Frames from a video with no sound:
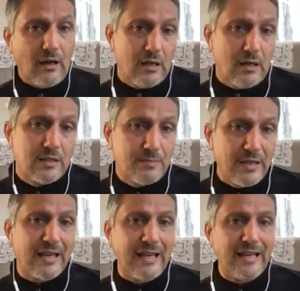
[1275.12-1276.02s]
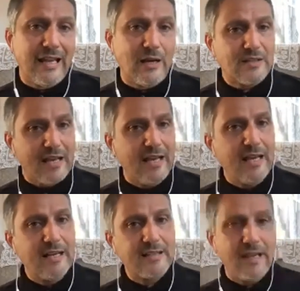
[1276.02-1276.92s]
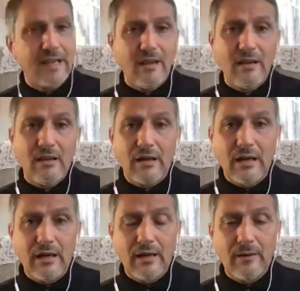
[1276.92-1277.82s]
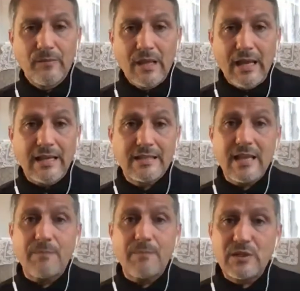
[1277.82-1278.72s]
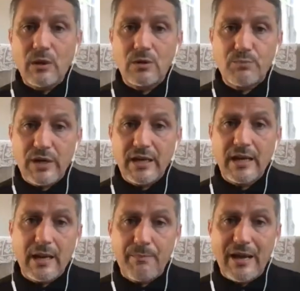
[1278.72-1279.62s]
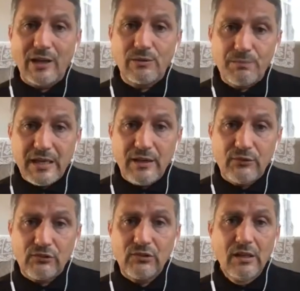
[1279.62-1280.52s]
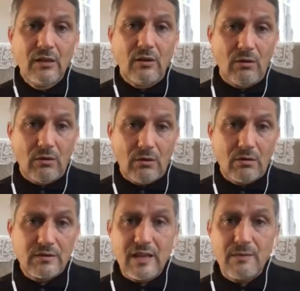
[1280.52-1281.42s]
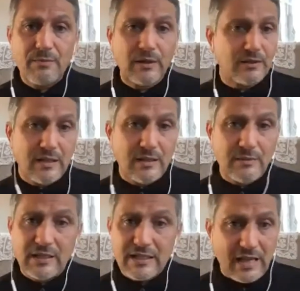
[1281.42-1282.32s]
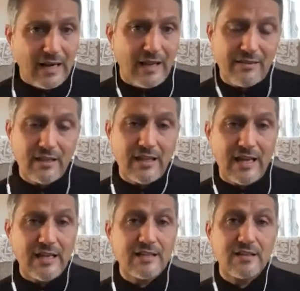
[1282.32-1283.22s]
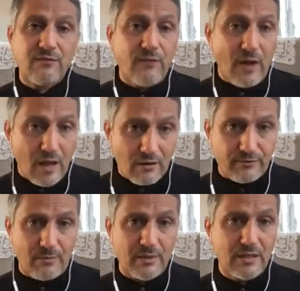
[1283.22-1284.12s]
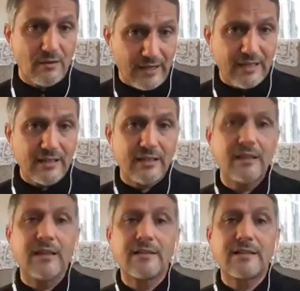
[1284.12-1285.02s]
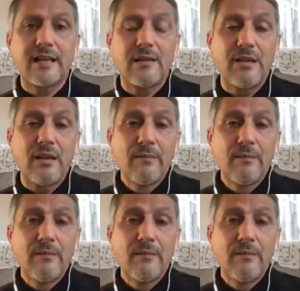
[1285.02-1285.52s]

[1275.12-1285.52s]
is being announced as a step toward bringing about peace or stability in the Middle East. And I think that is far from it. If anything, it's going to be